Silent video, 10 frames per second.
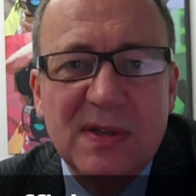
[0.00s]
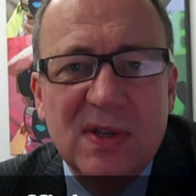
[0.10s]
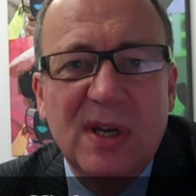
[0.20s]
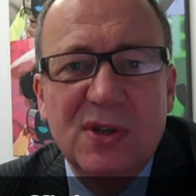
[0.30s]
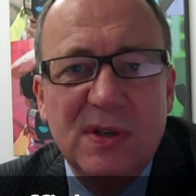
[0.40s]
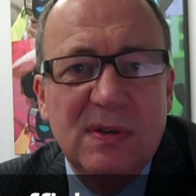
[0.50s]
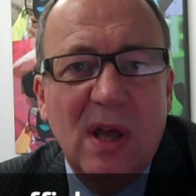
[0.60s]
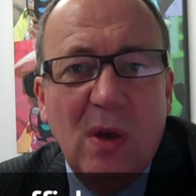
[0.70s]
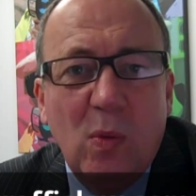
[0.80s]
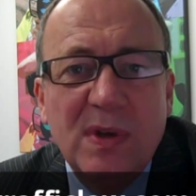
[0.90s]
section
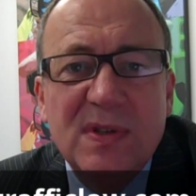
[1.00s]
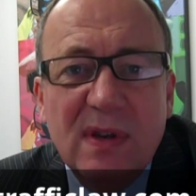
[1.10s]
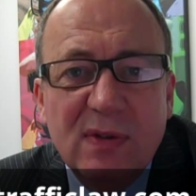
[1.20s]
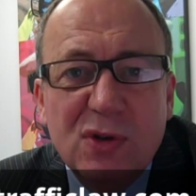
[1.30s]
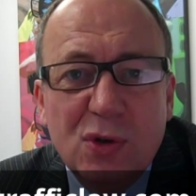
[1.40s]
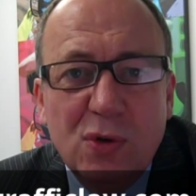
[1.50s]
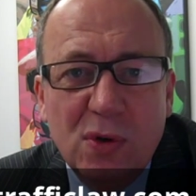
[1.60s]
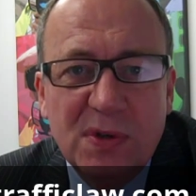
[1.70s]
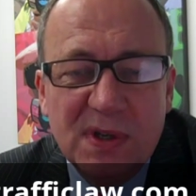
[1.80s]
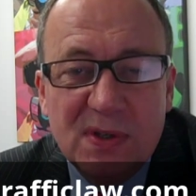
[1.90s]
172
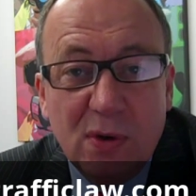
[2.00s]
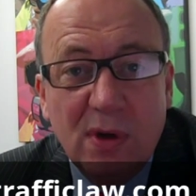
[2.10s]
notice,